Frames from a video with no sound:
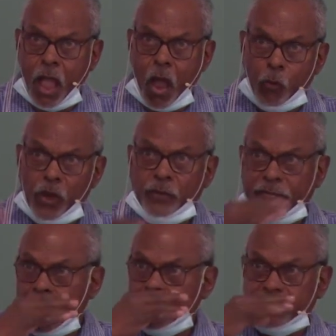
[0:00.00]
when we
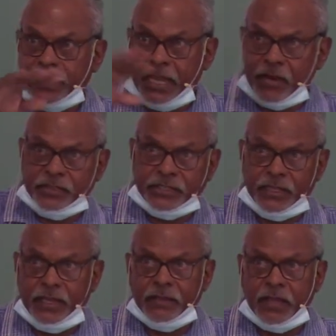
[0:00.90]
go to the areas down
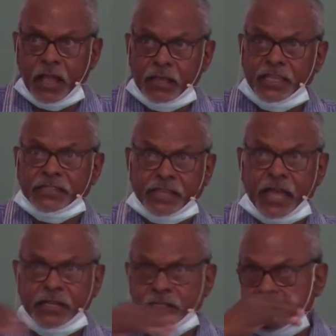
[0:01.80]
there, they're
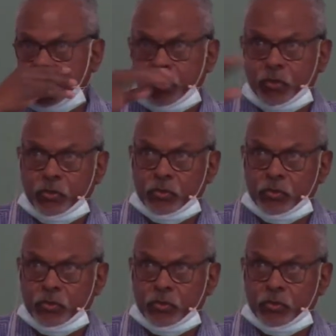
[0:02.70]
starting to do.